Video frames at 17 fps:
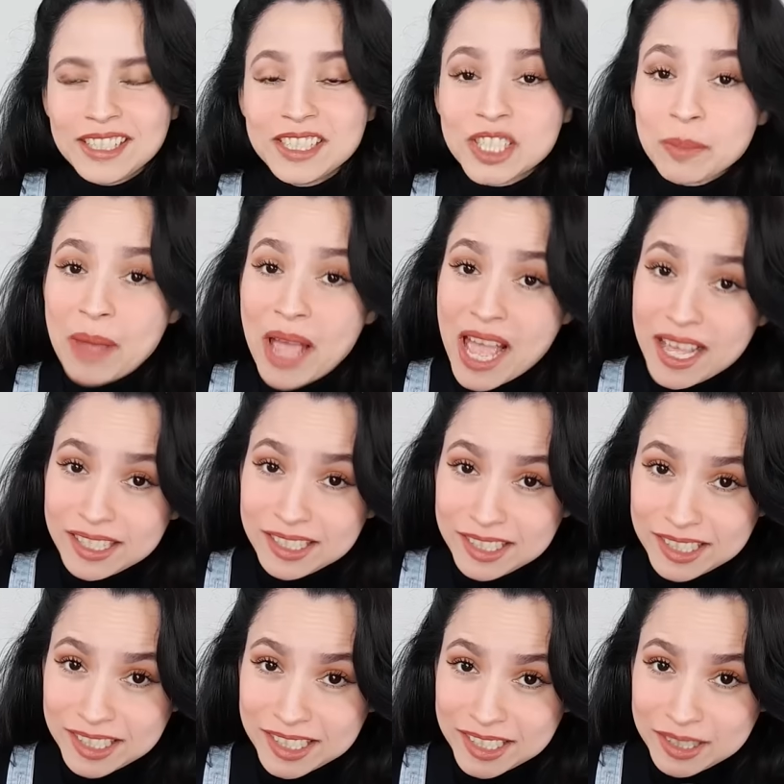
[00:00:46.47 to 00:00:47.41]
And Tom
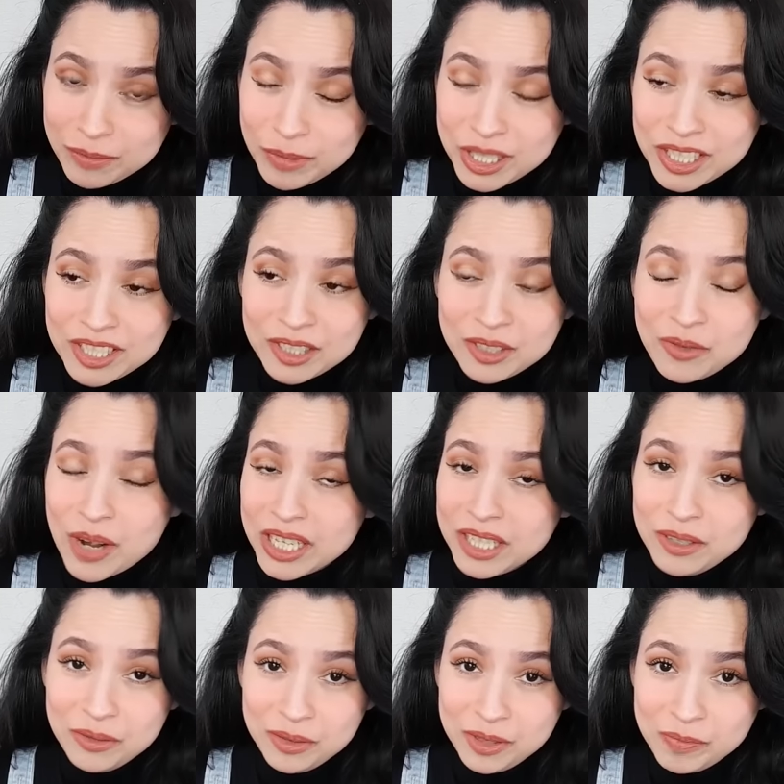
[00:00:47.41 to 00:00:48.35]
Hanks, which is great
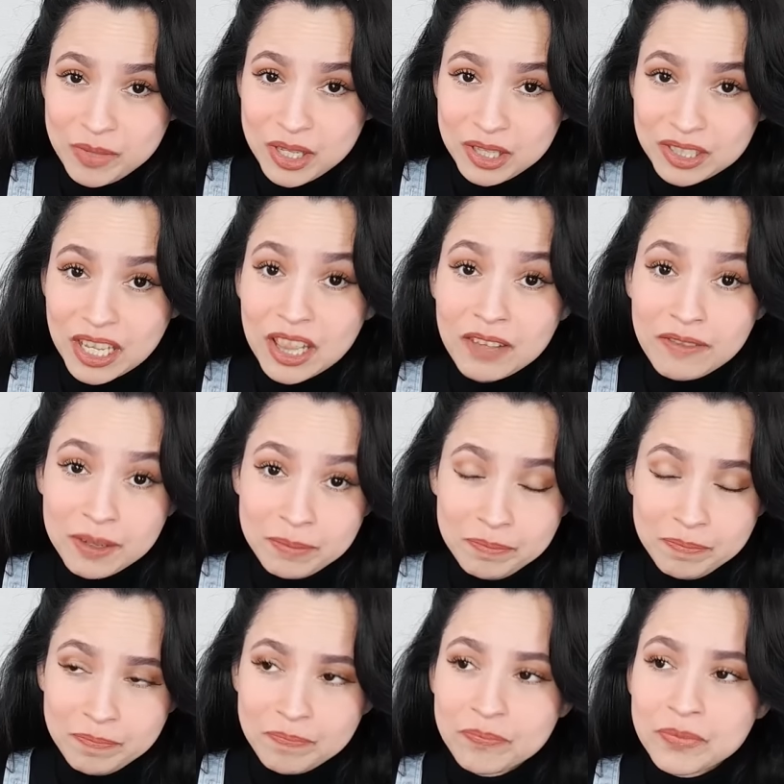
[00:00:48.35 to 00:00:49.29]
news because I love
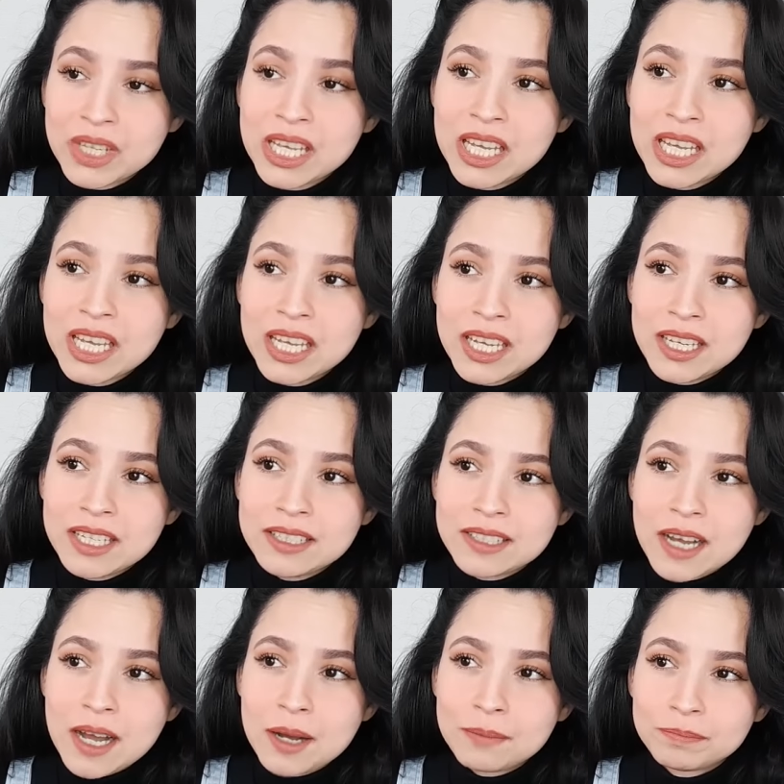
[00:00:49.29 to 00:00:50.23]
him. And
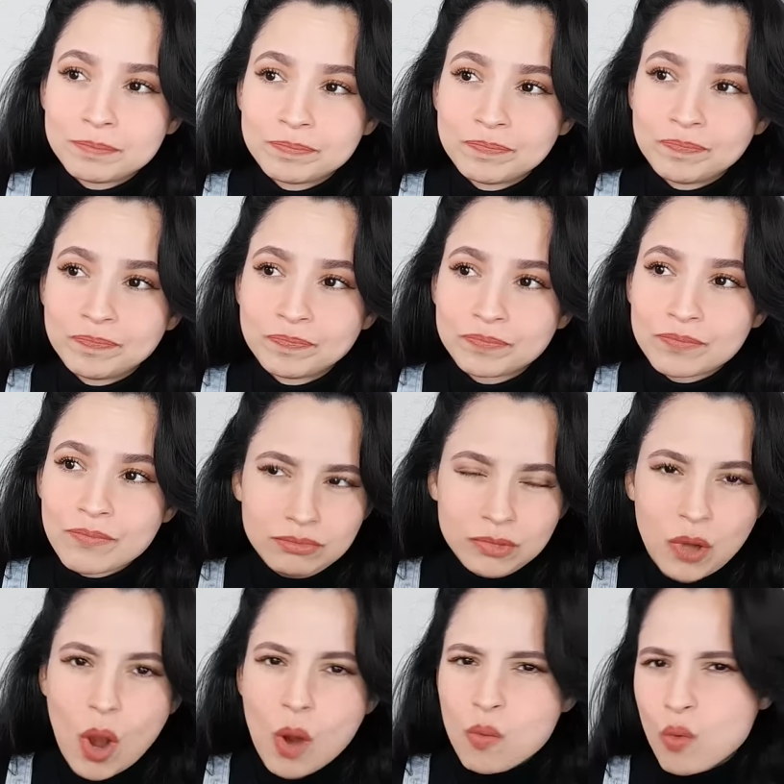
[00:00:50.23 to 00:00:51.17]

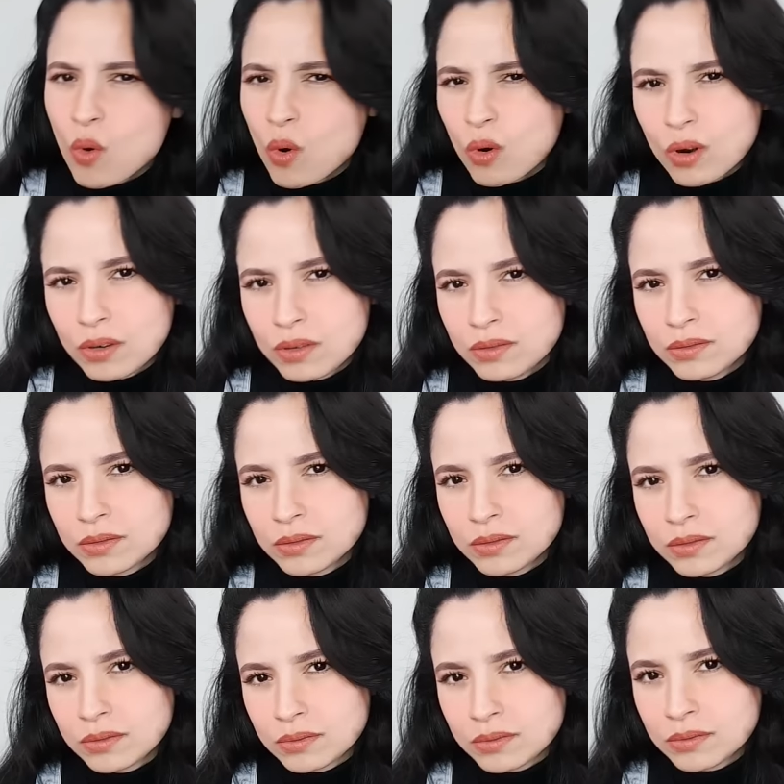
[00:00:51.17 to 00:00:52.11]
a war
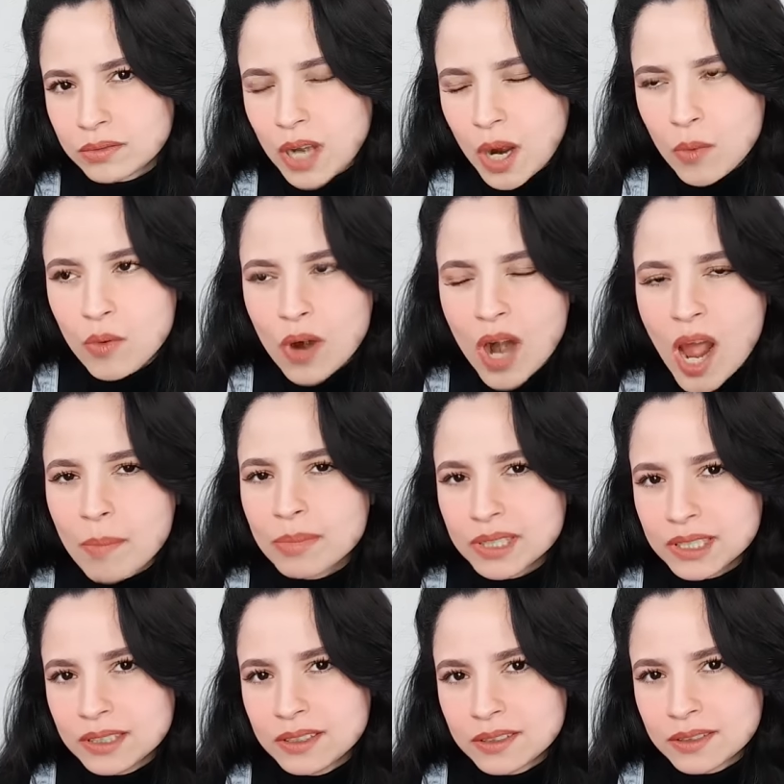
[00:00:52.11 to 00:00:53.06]

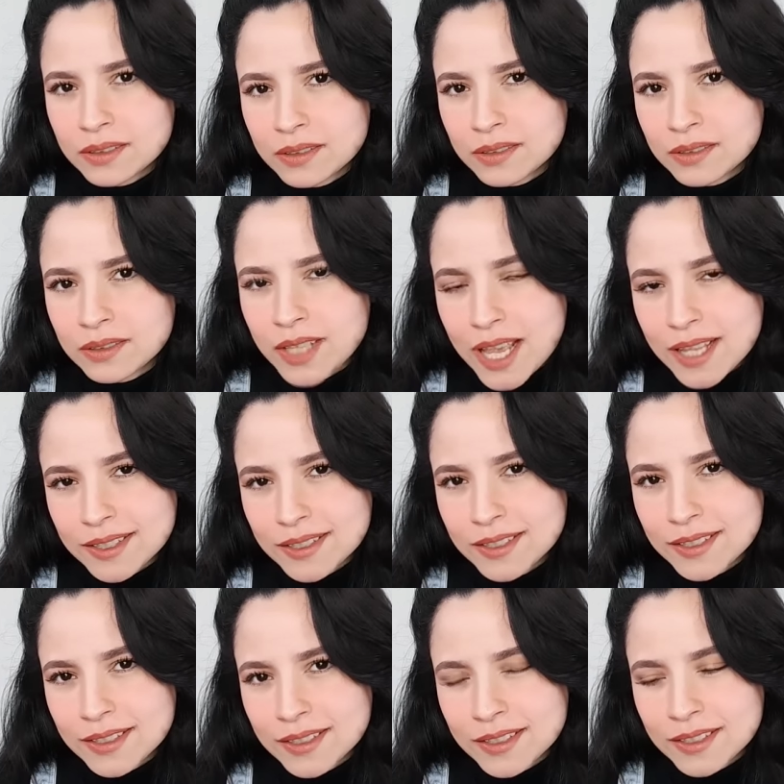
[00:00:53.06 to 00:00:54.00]
happens.
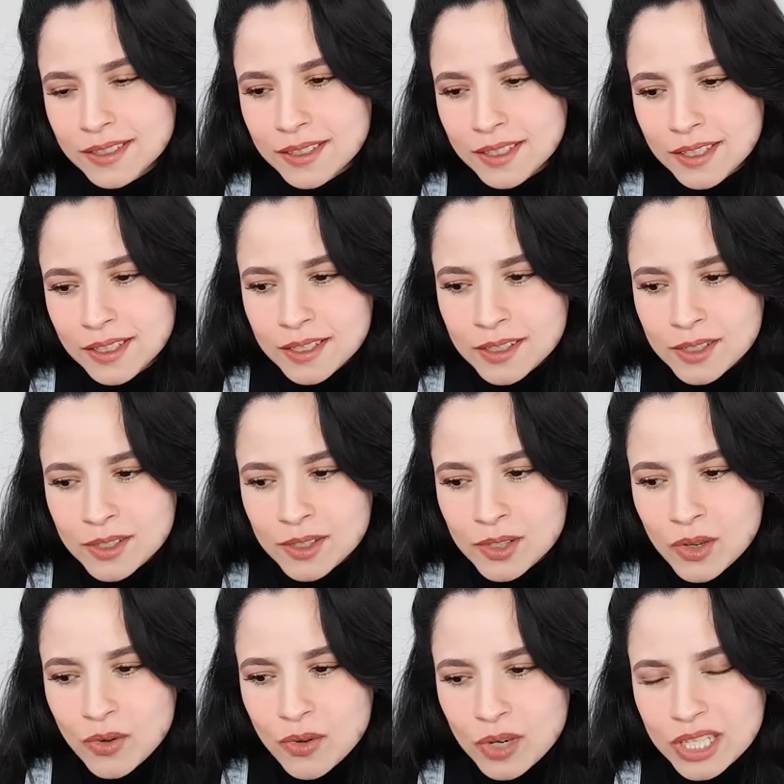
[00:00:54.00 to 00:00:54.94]
Yes.
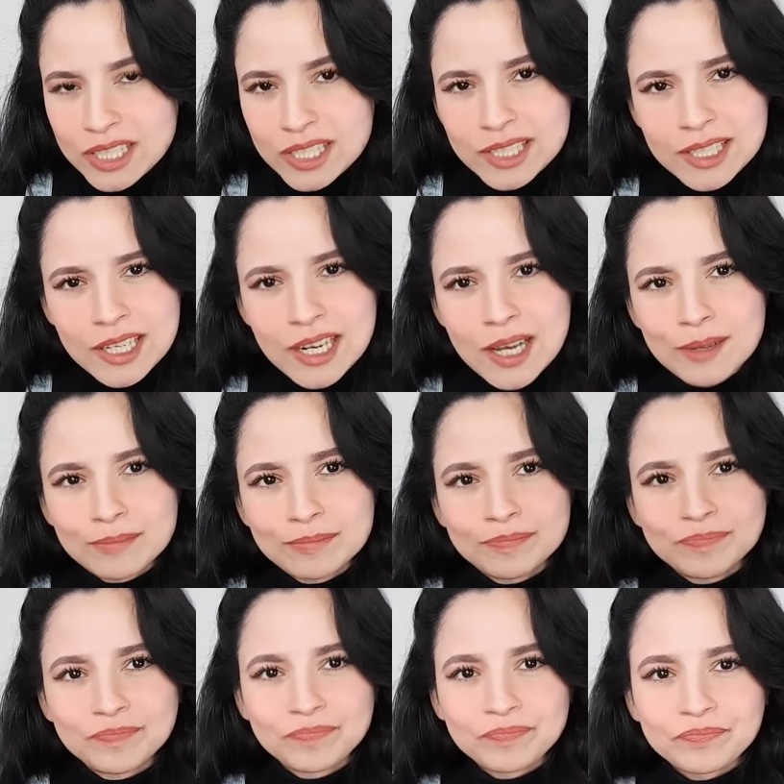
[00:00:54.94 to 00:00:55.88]
So
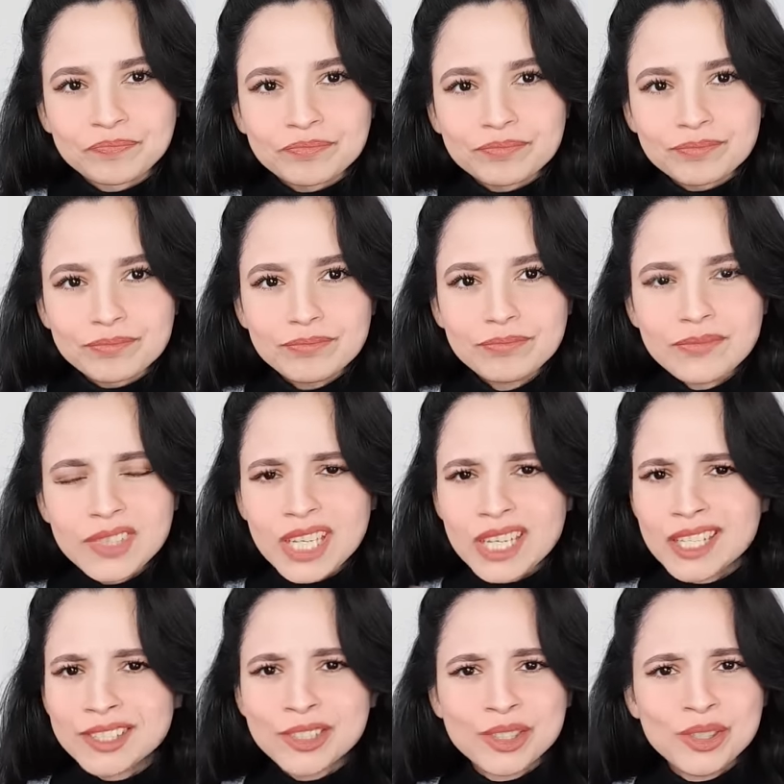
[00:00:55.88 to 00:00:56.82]
listen,
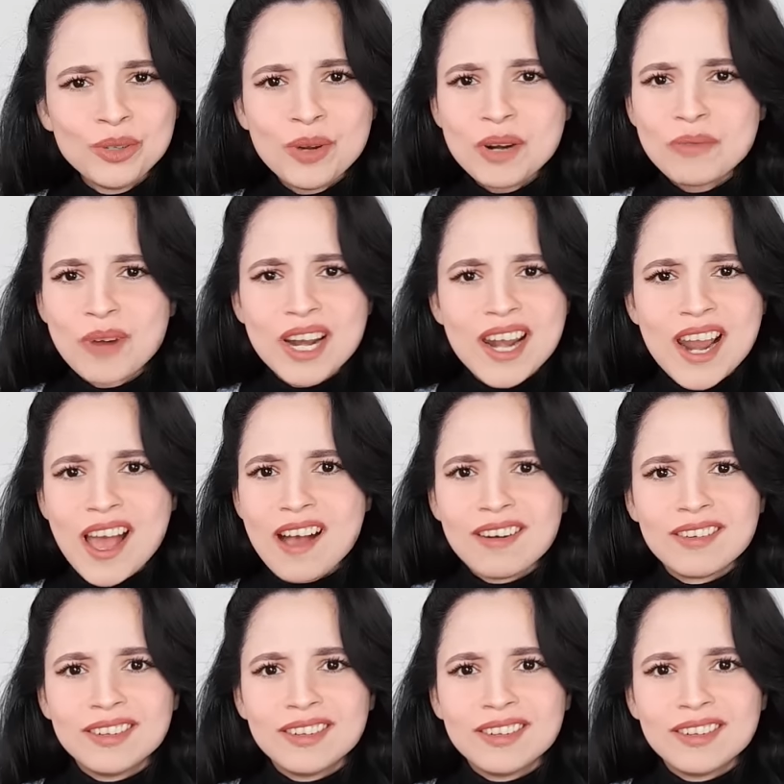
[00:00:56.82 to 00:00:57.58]
let's do it right now.